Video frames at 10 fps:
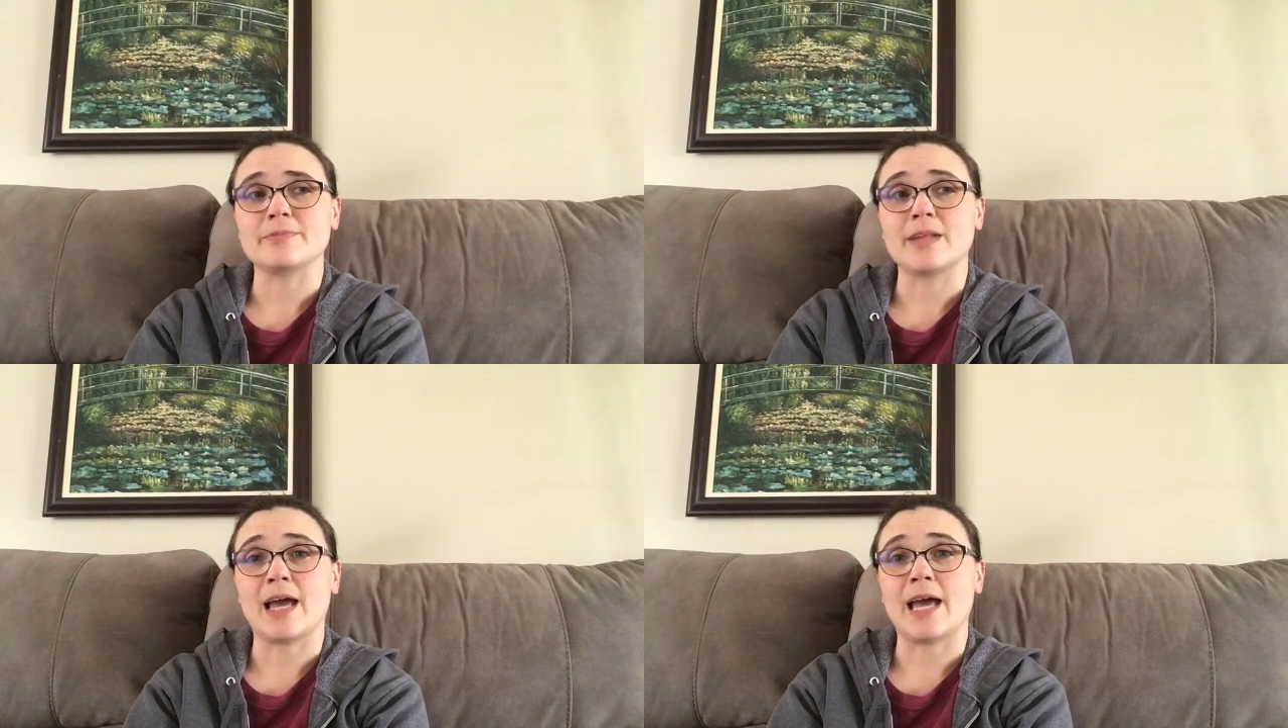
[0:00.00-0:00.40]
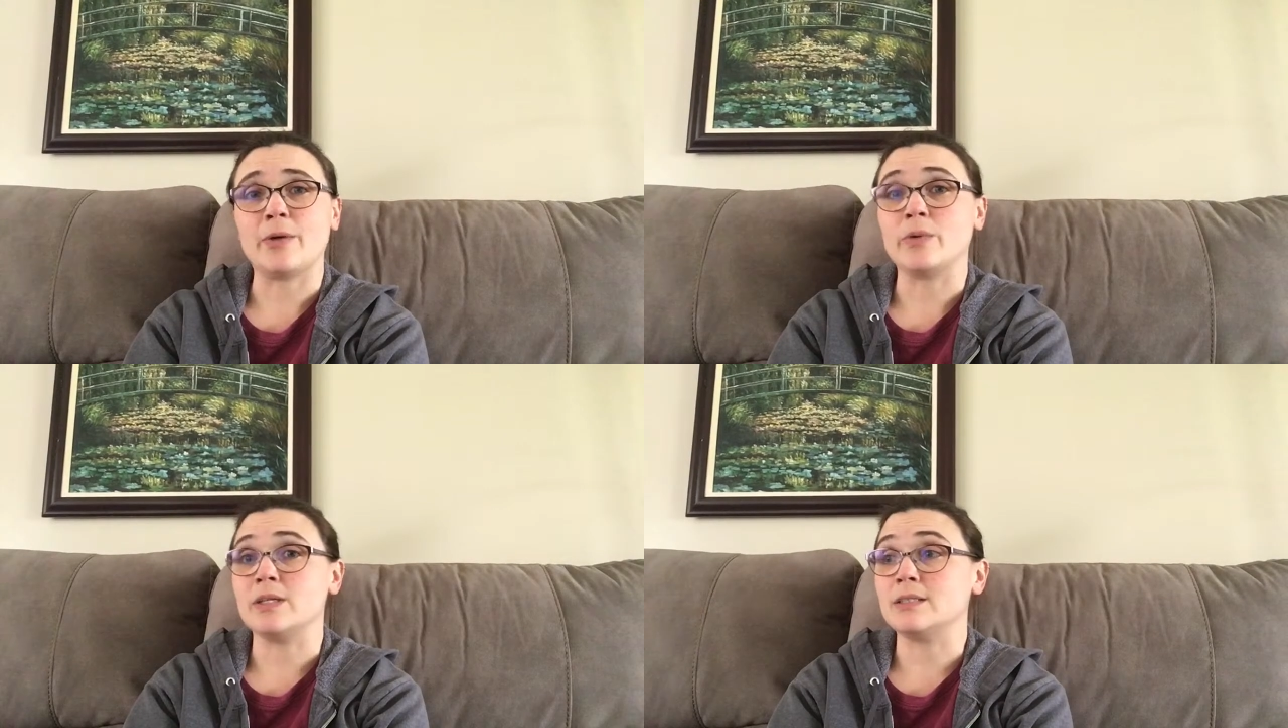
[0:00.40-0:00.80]
I
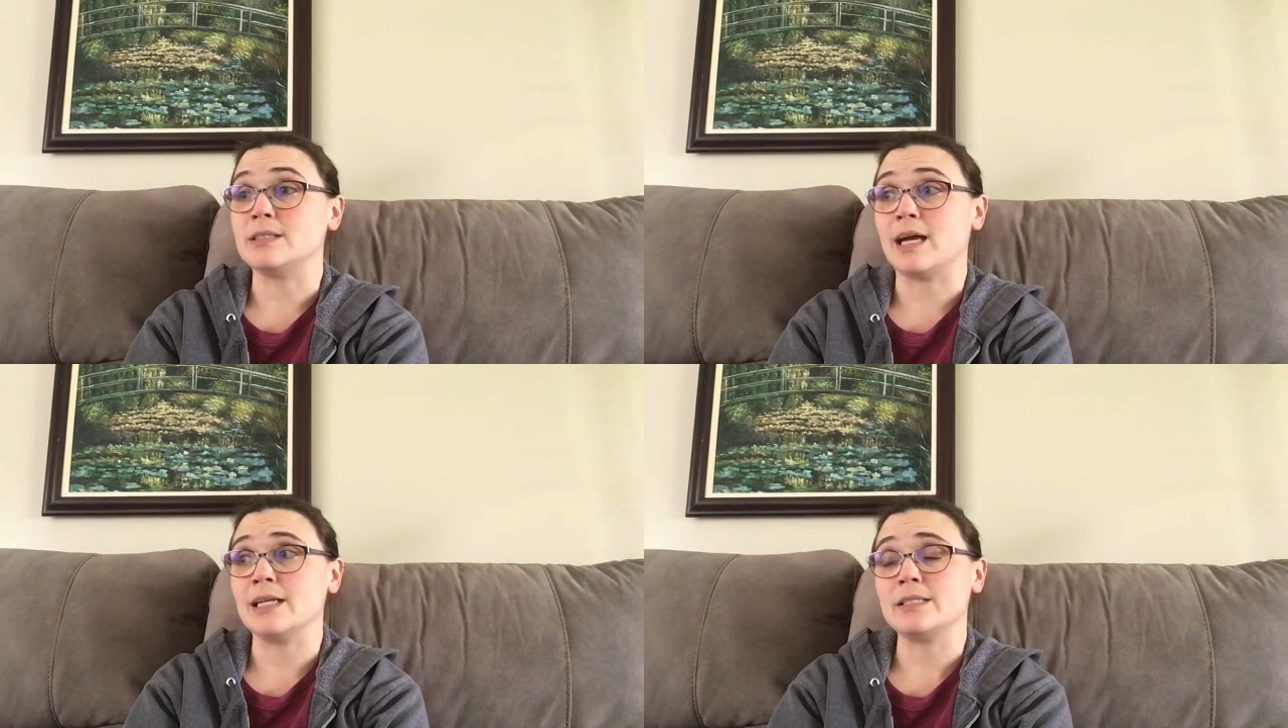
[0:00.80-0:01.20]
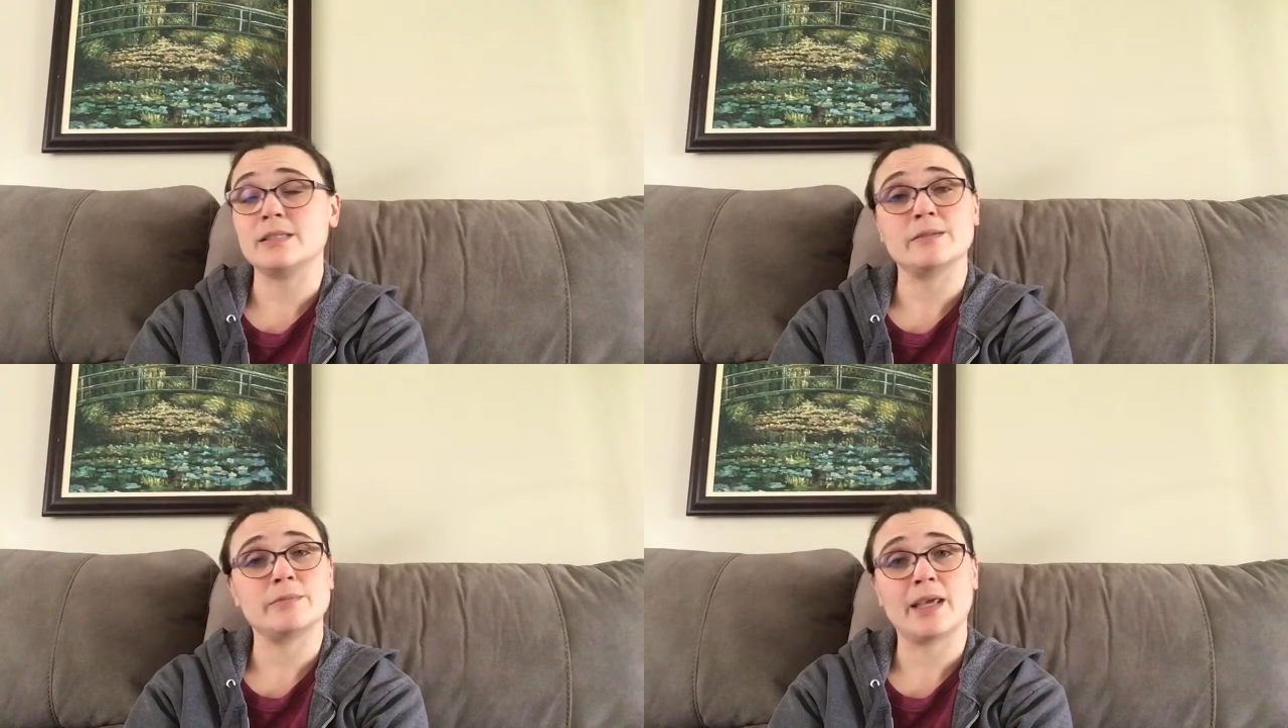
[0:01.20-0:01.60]
will not
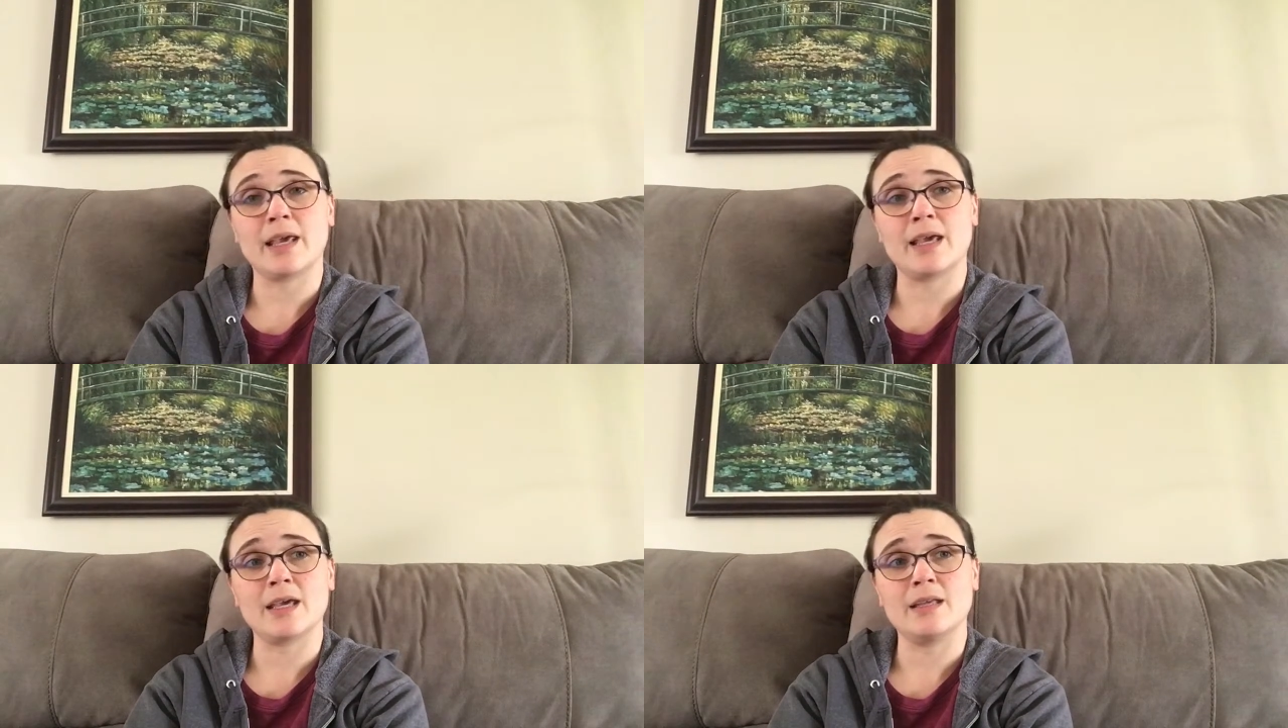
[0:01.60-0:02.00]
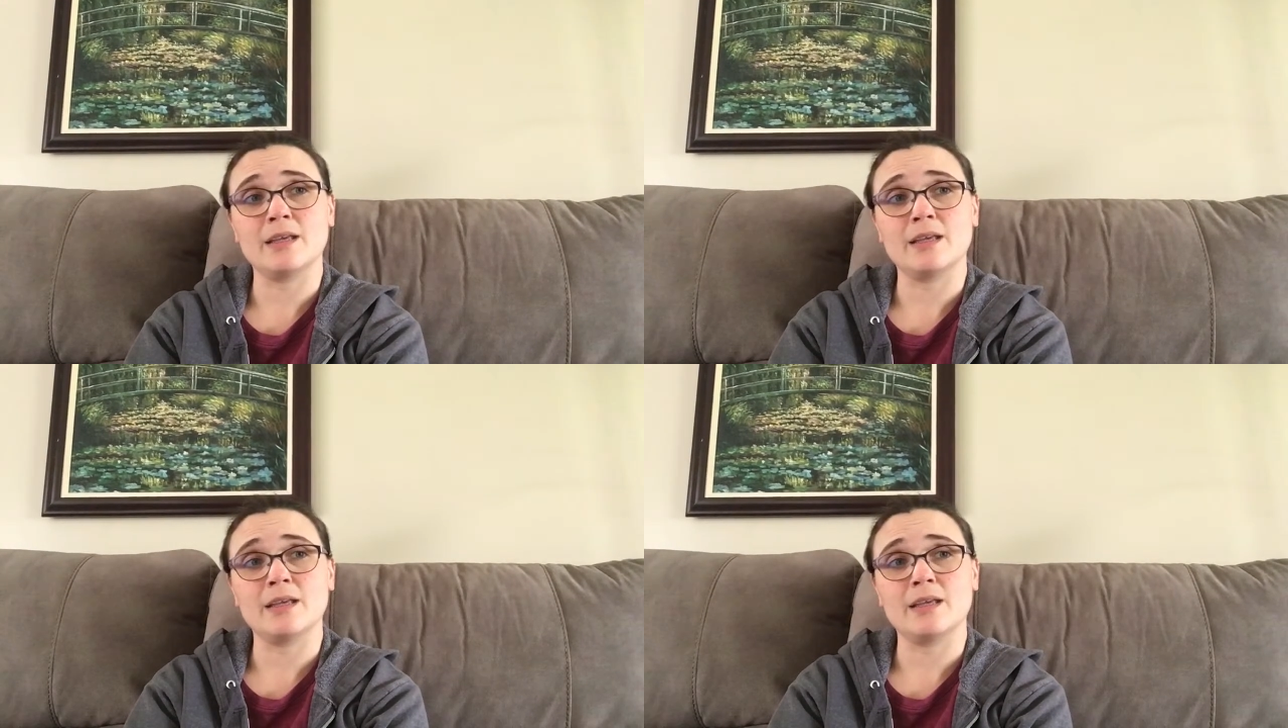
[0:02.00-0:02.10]
be